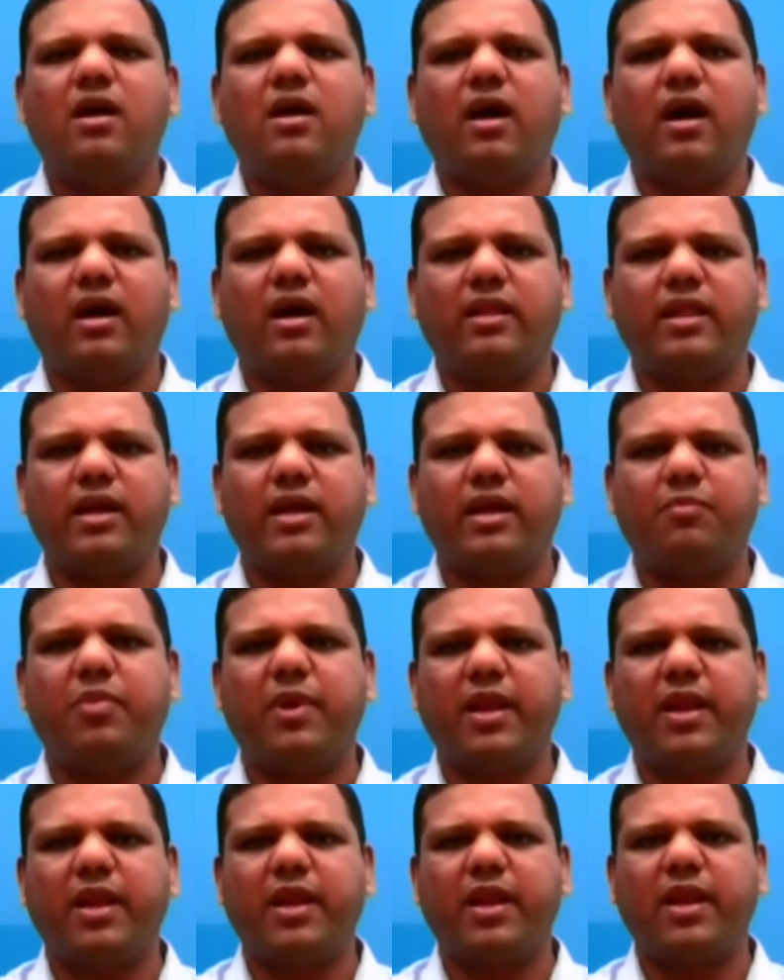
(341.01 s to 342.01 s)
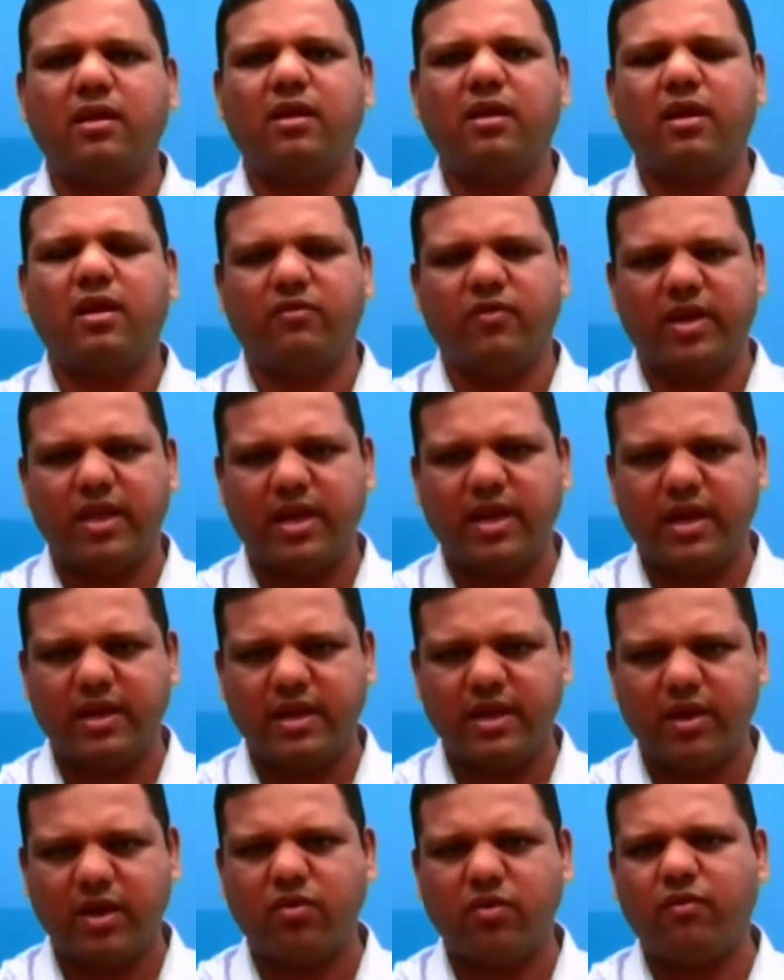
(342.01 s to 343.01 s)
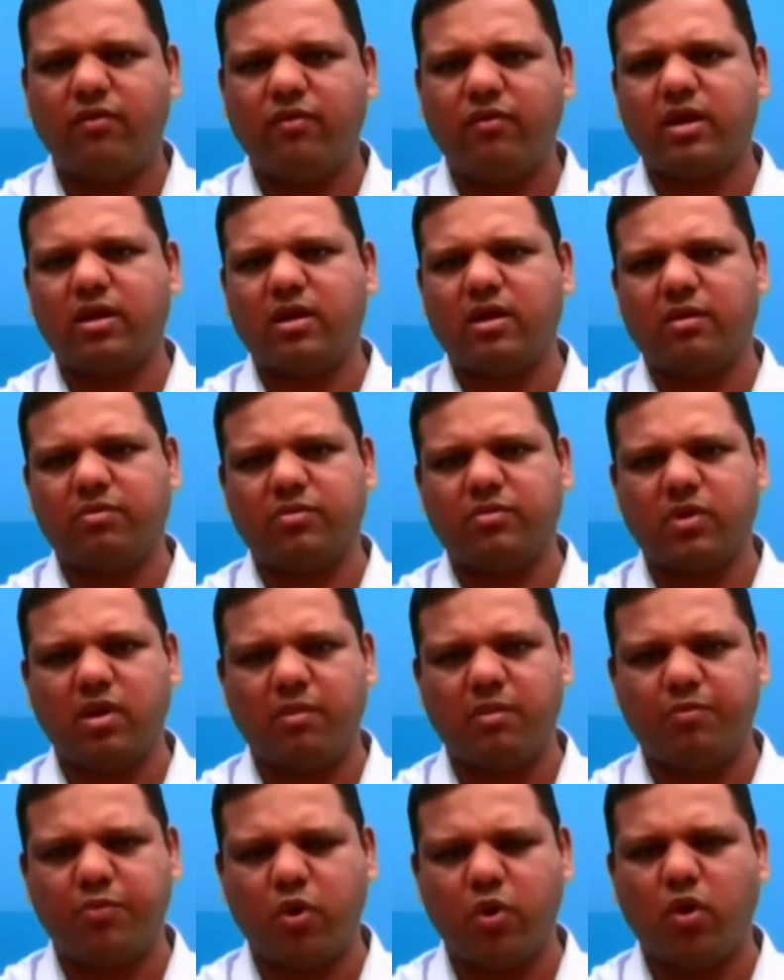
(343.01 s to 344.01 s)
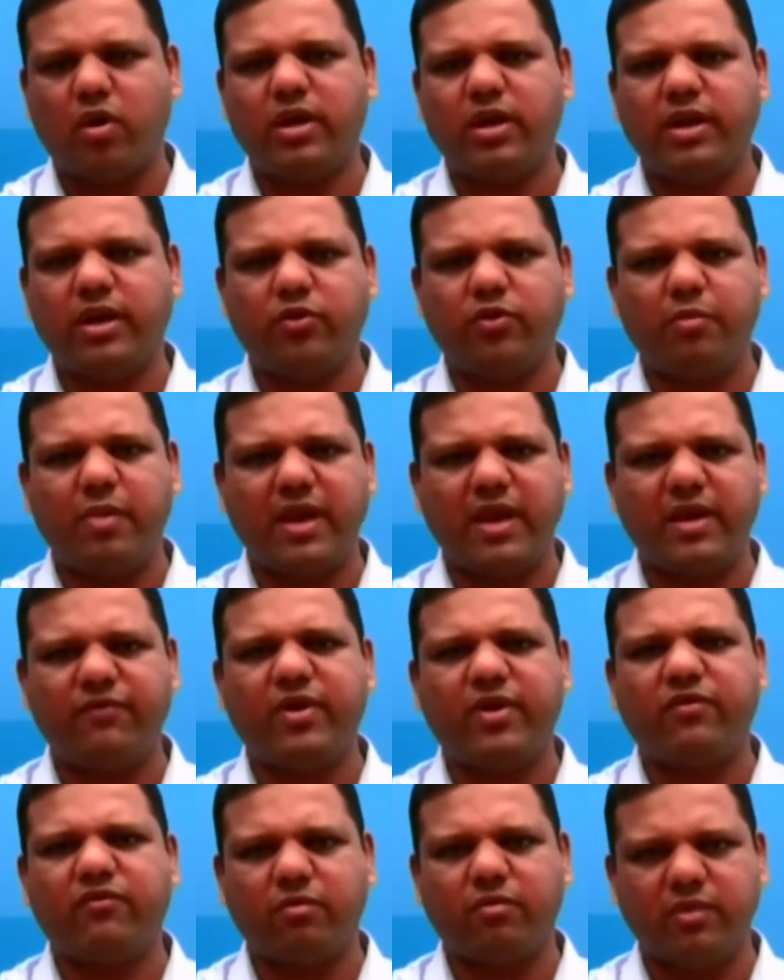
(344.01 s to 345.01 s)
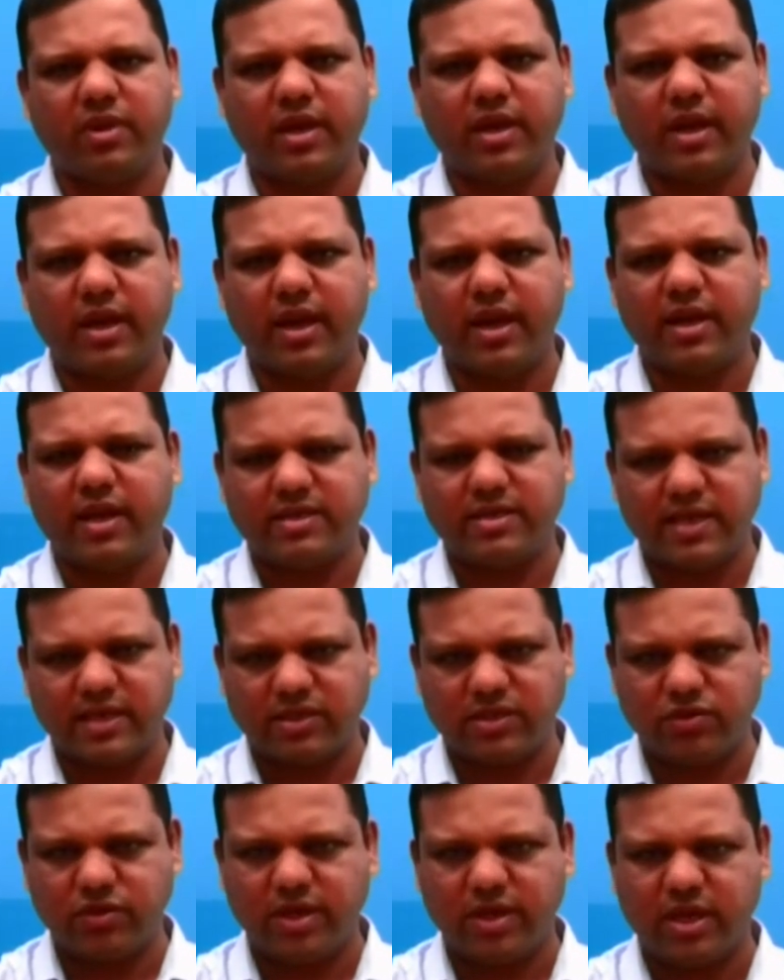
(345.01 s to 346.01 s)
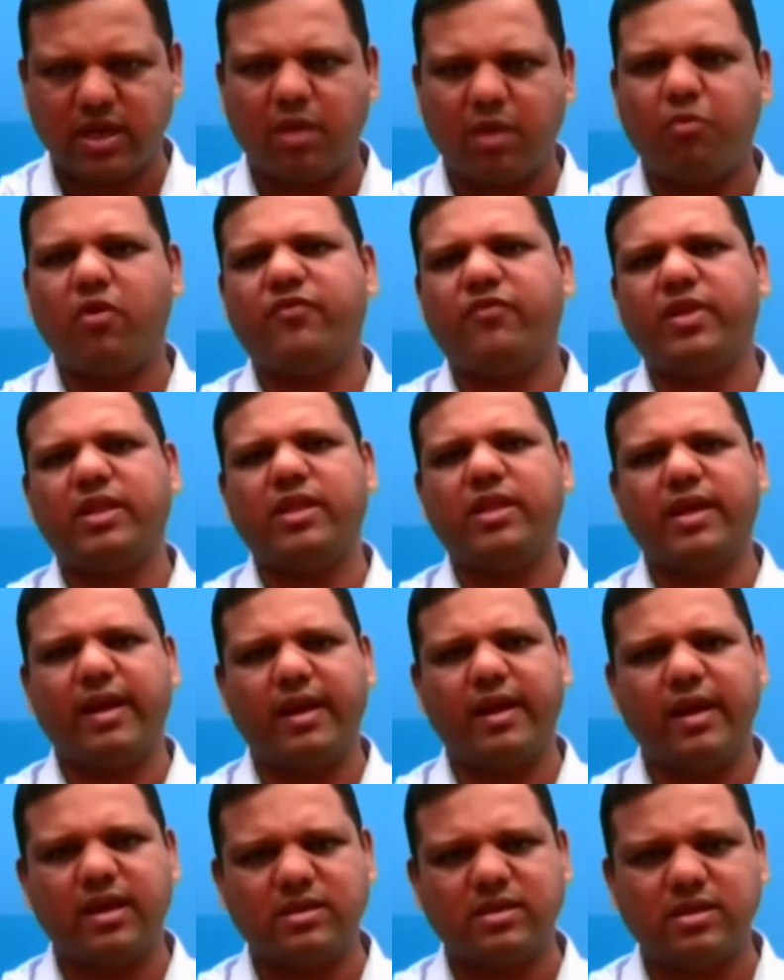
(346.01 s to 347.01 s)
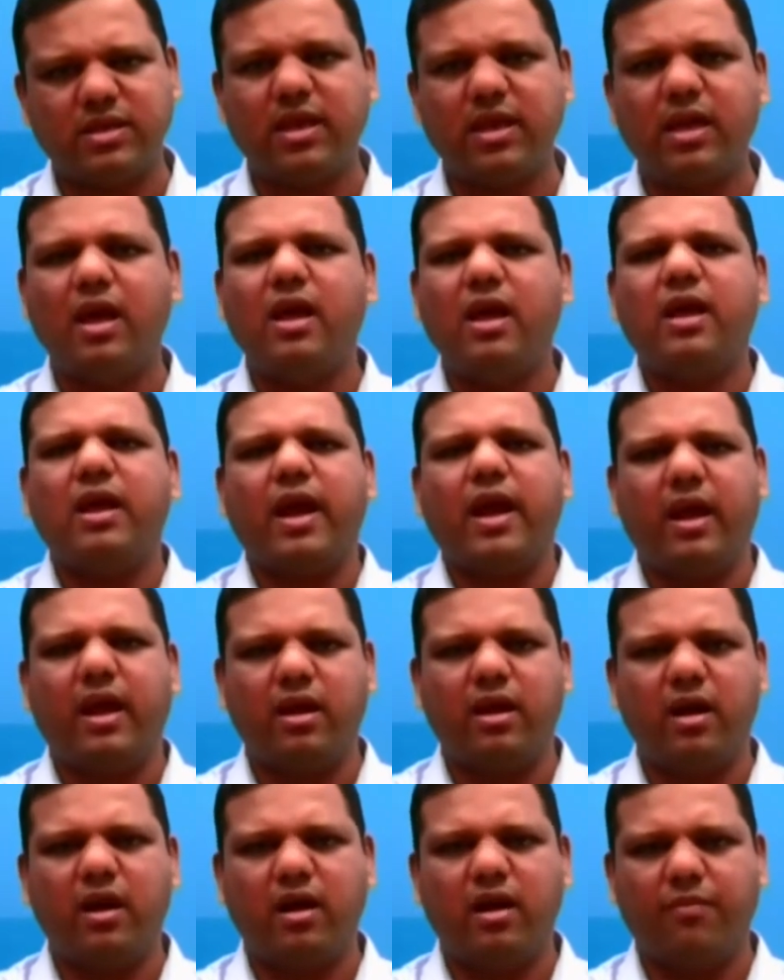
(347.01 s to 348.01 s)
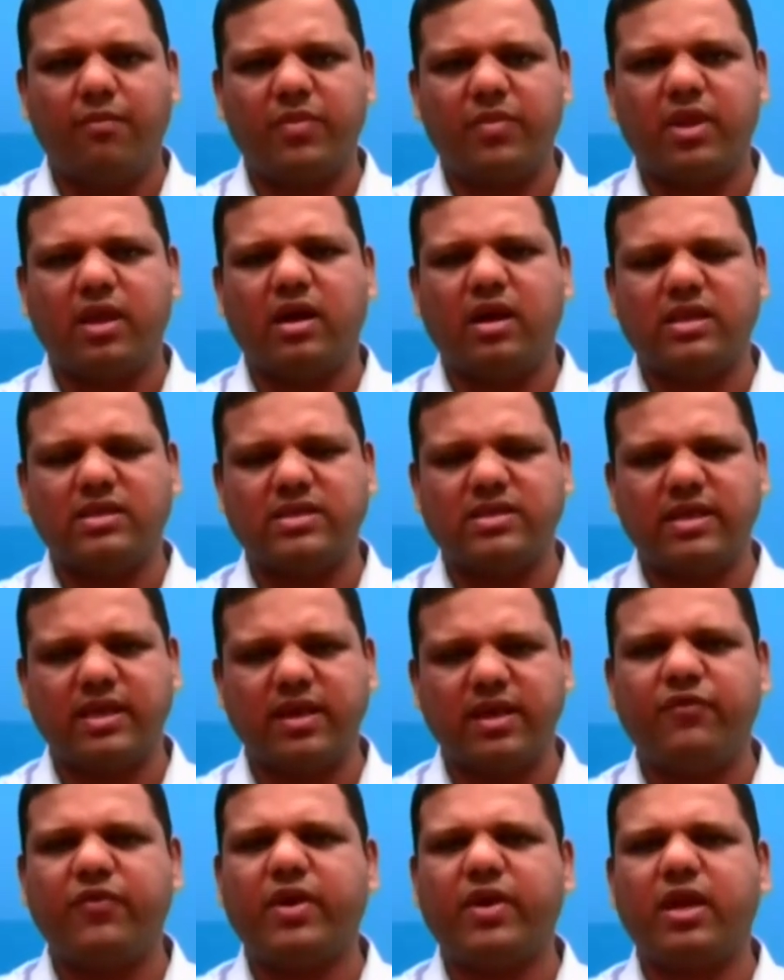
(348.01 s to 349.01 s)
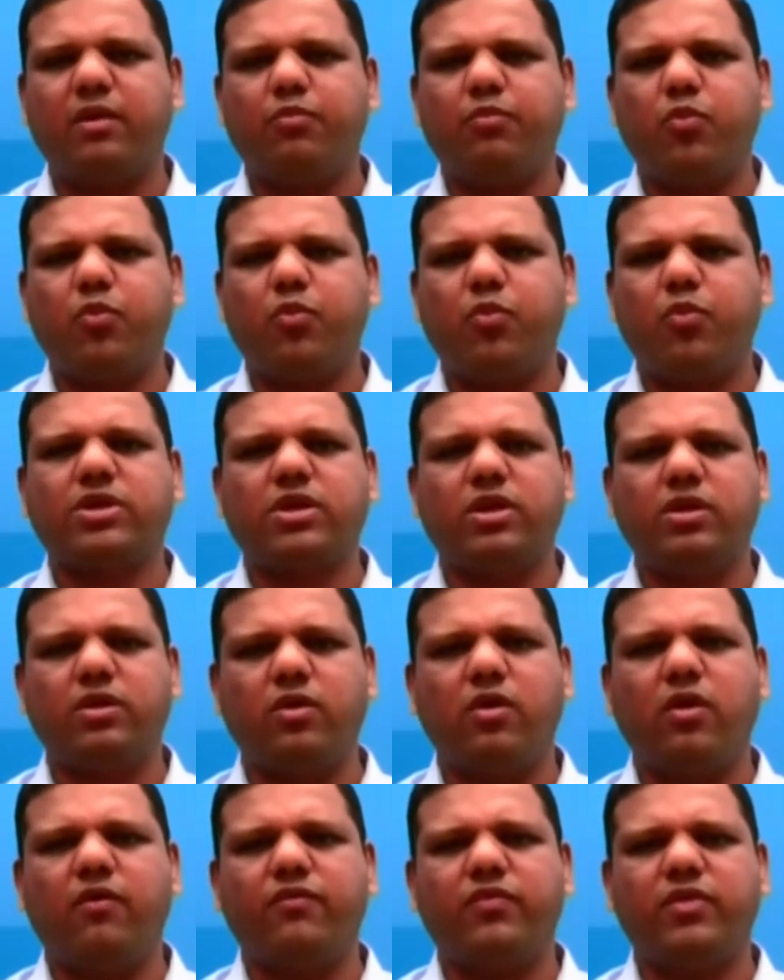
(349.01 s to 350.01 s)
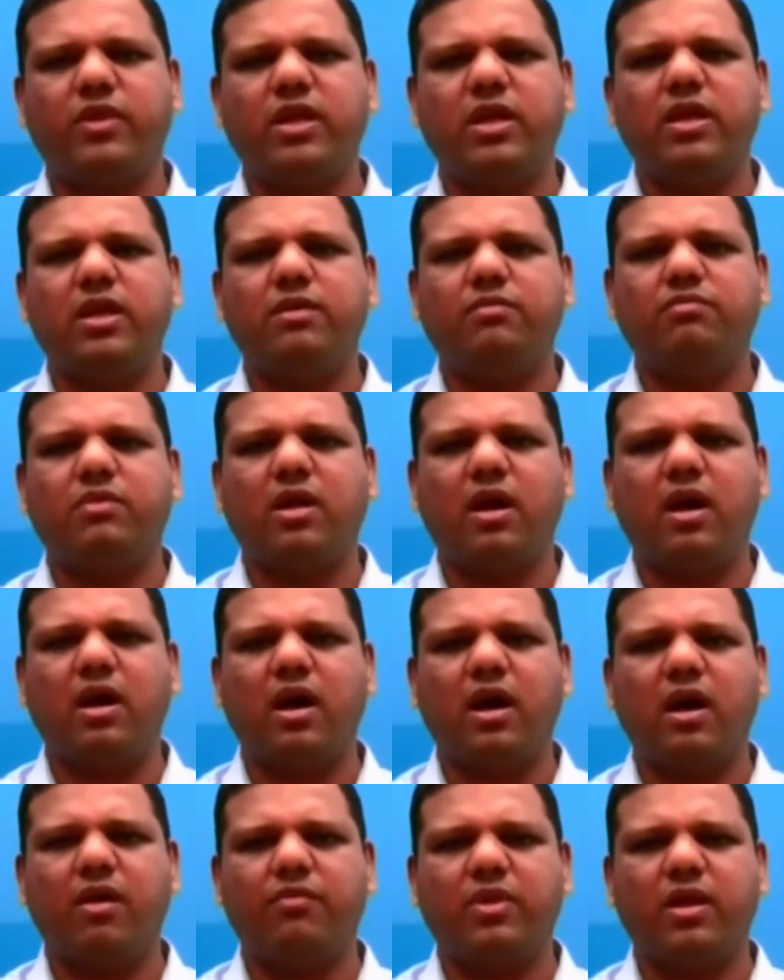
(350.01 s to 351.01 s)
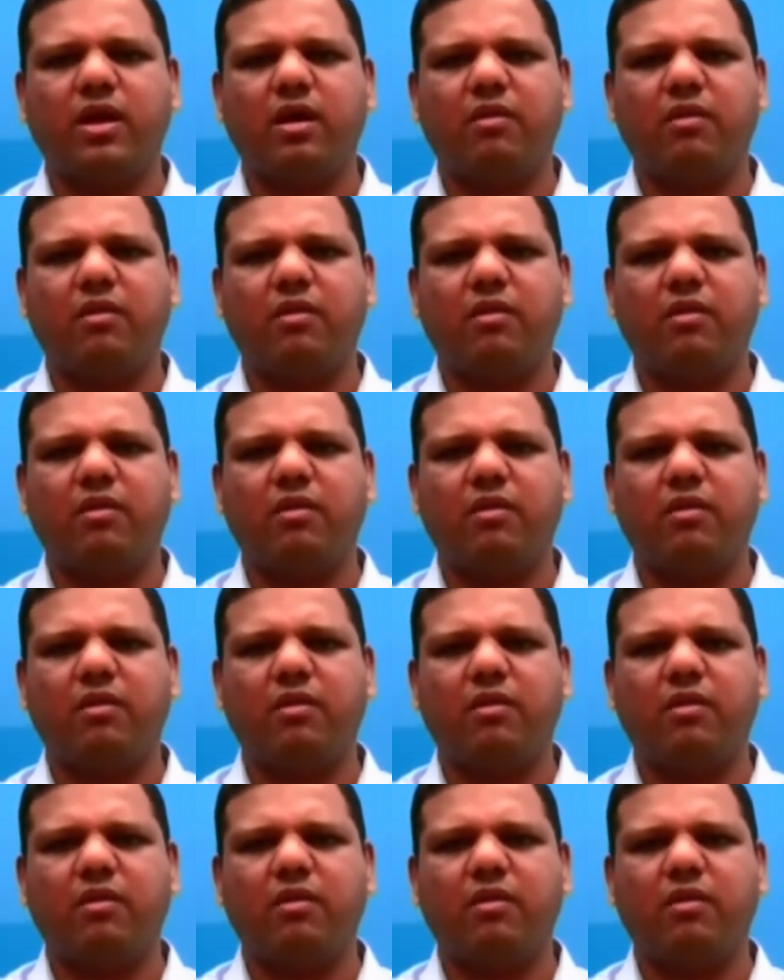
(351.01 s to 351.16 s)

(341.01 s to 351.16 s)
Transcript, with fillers: that plain vanilla takeover uh, uh, purely to benefit from the rate has actually come off in the industry and a uh, uh, significant portion of the uh,